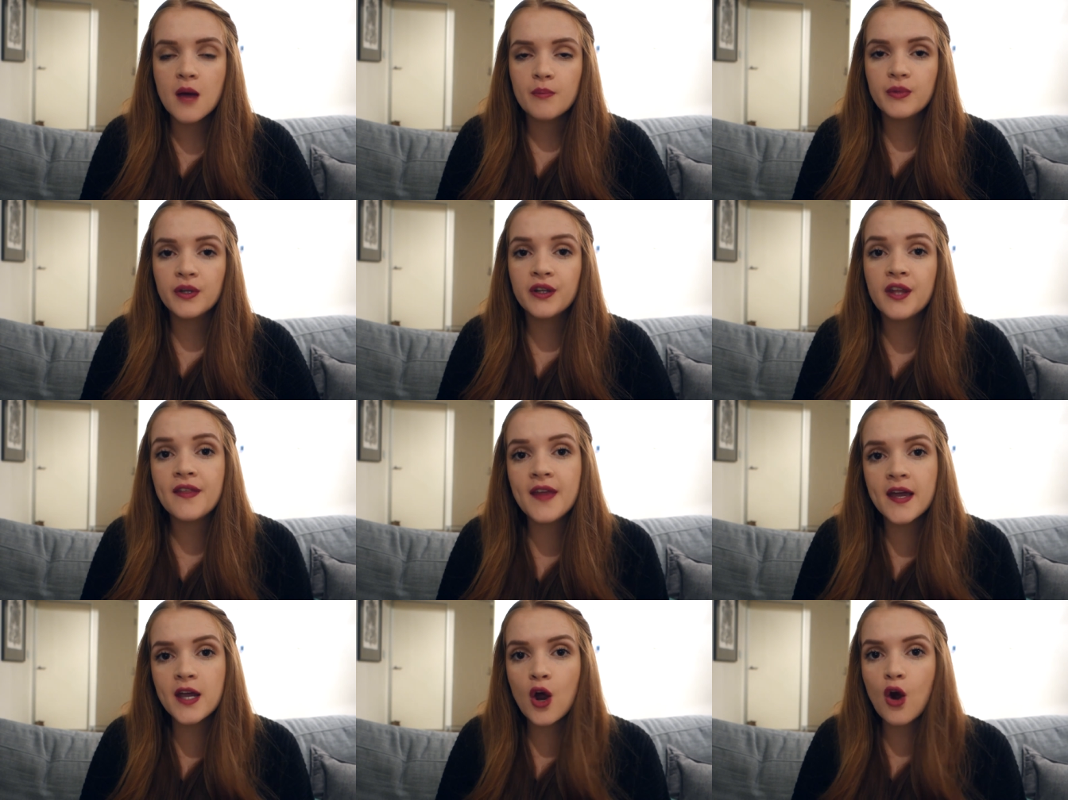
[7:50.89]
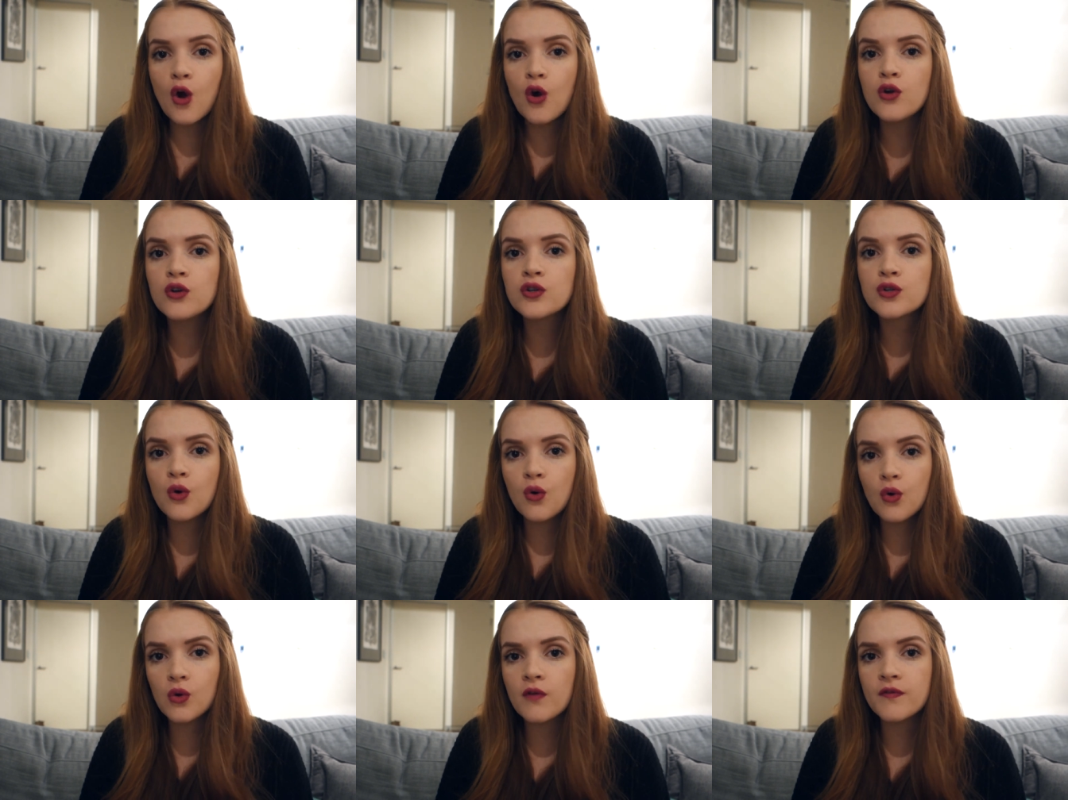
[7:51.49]
but then they owned
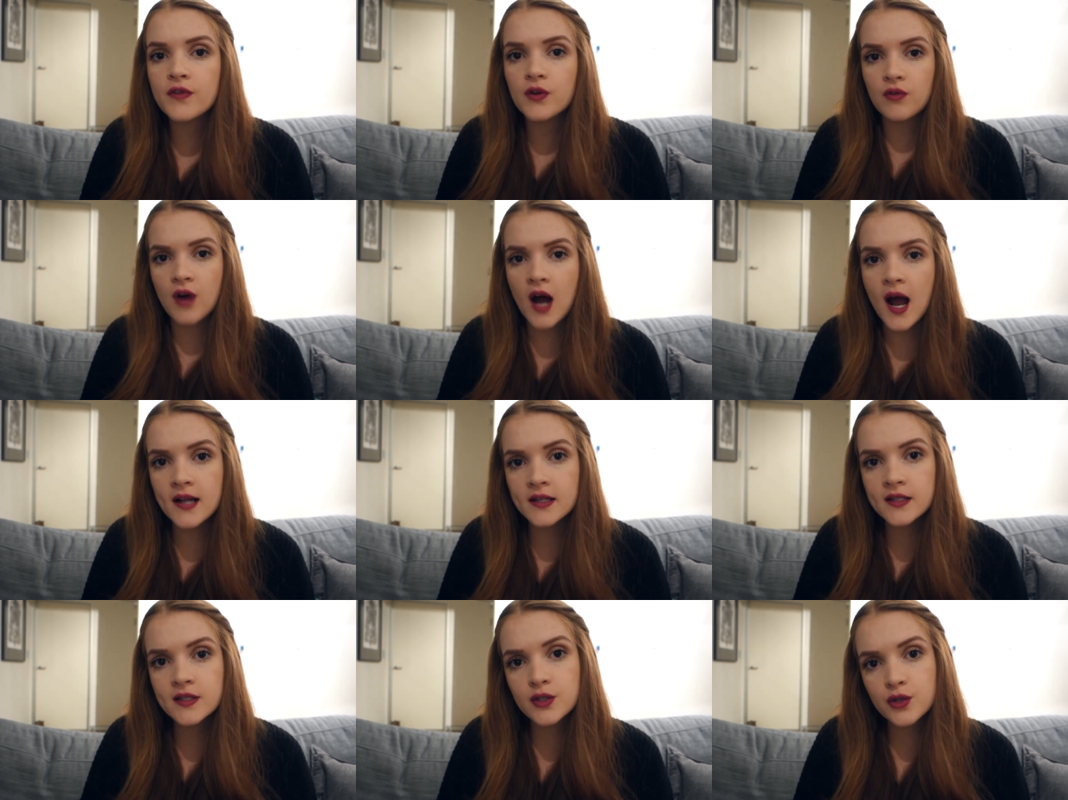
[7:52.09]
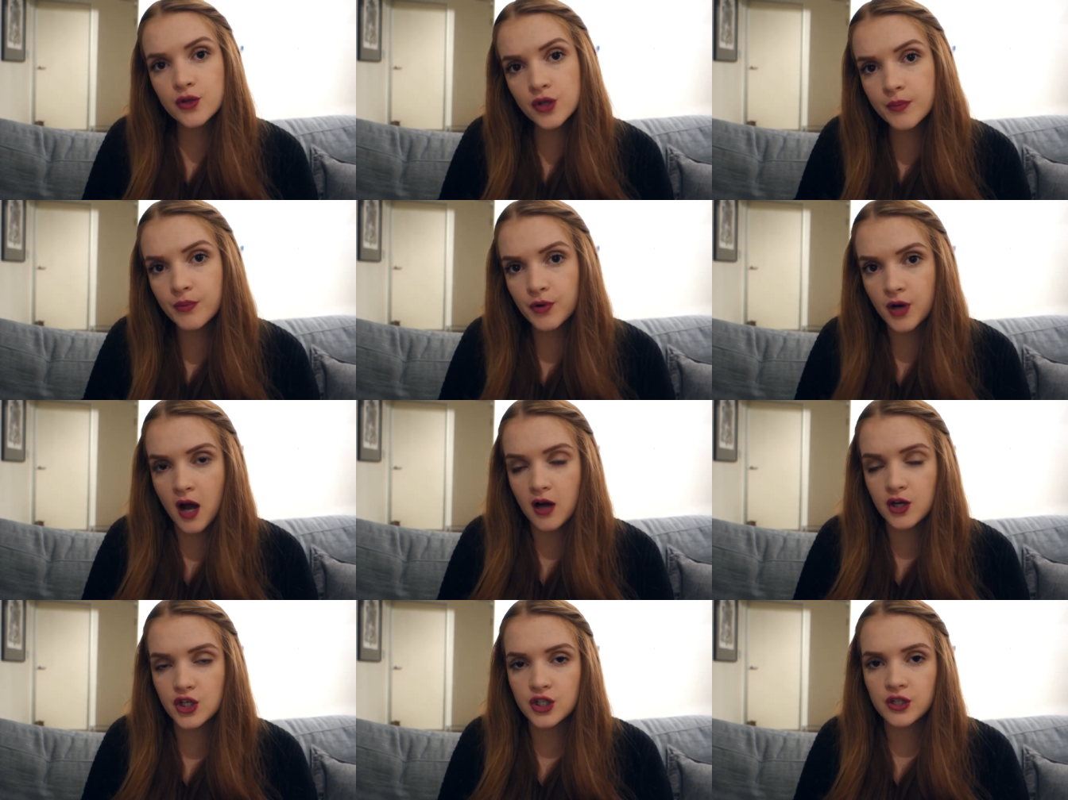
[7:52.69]
all of the rights to the
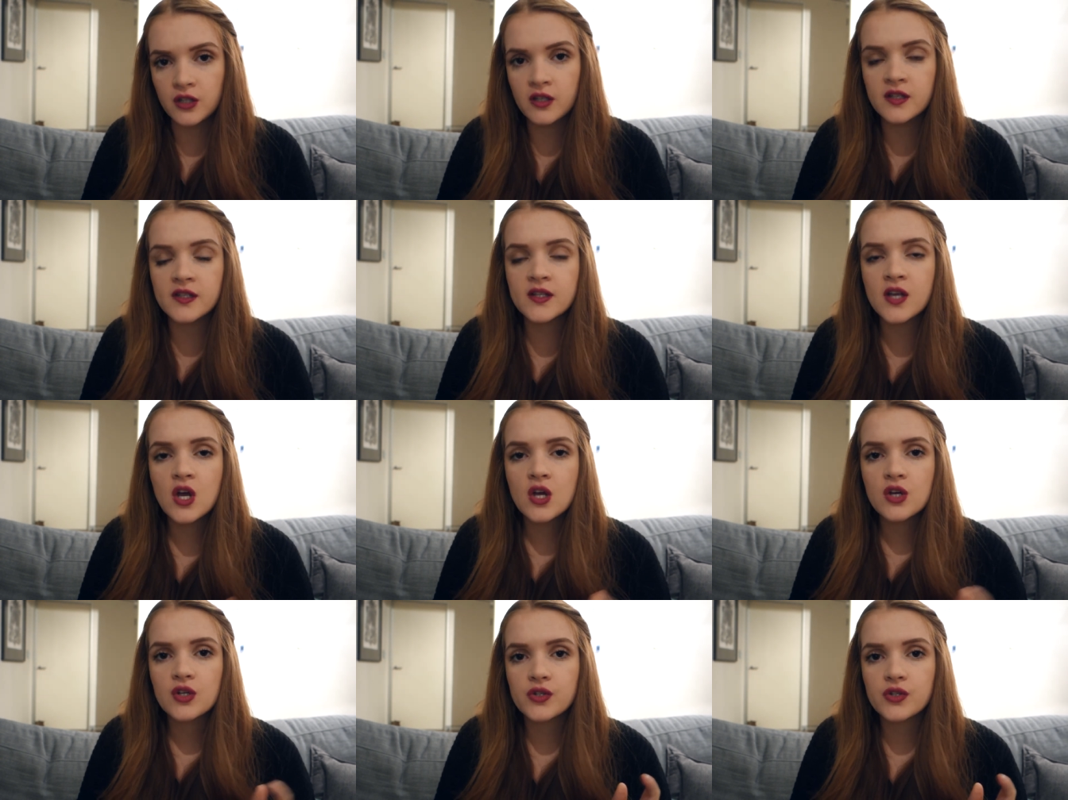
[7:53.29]
productions.